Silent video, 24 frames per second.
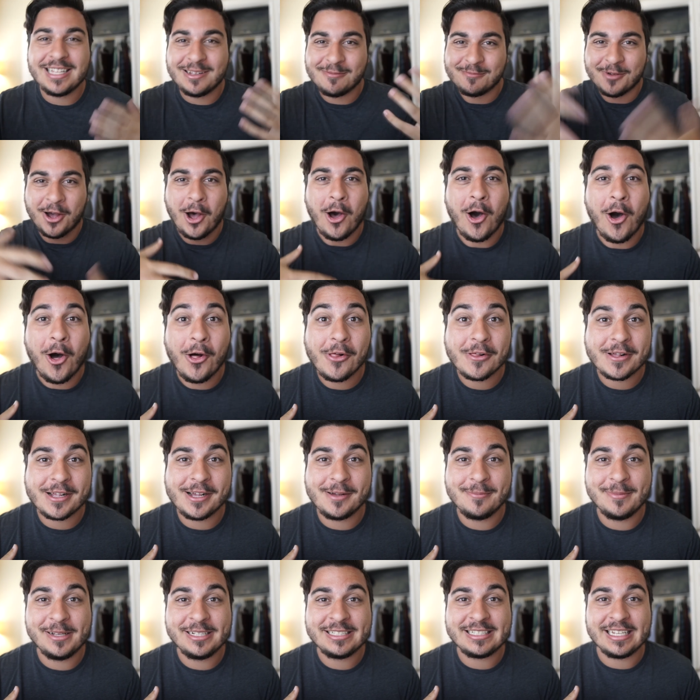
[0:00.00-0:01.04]
them all
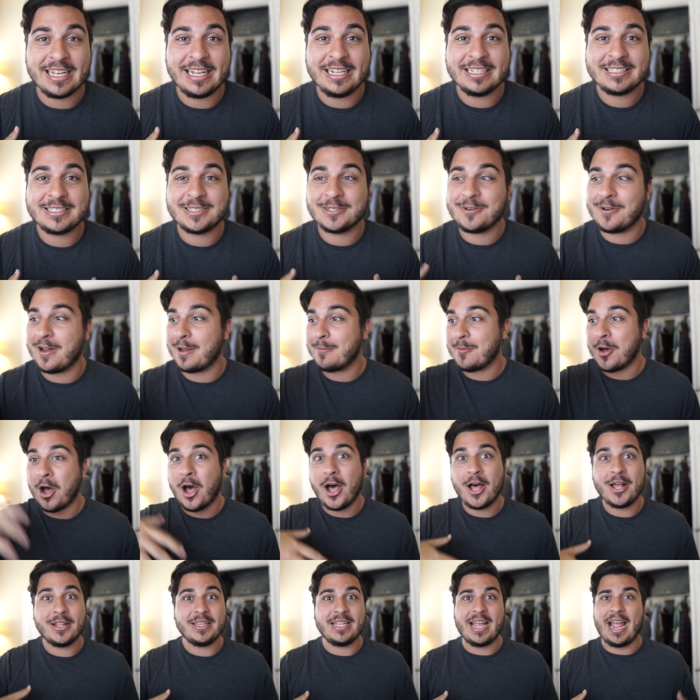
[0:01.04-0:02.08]
come into Instagram
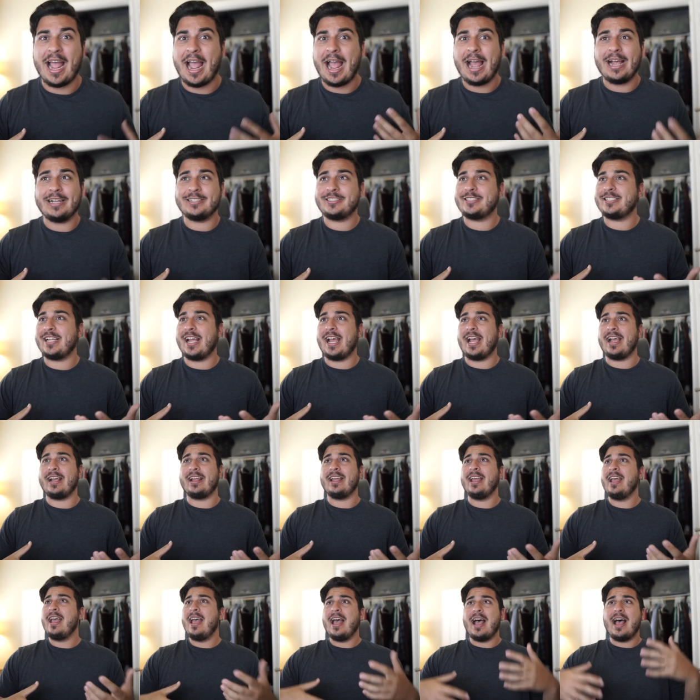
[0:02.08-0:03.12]
on the hashtag
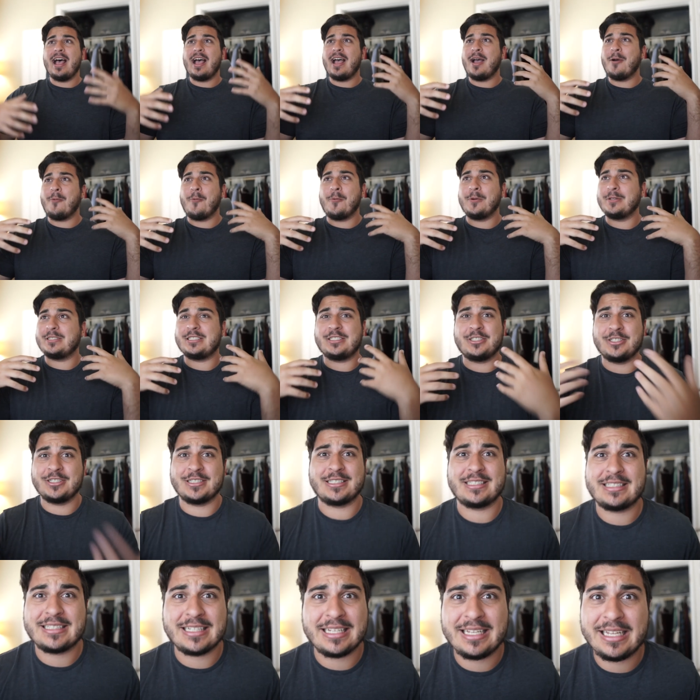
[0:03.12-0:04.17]
was
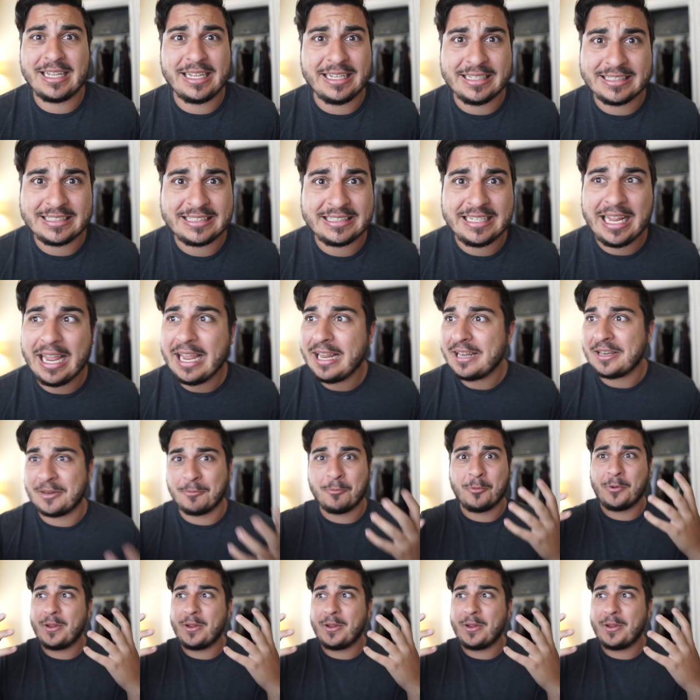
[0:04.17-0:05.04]
just insane.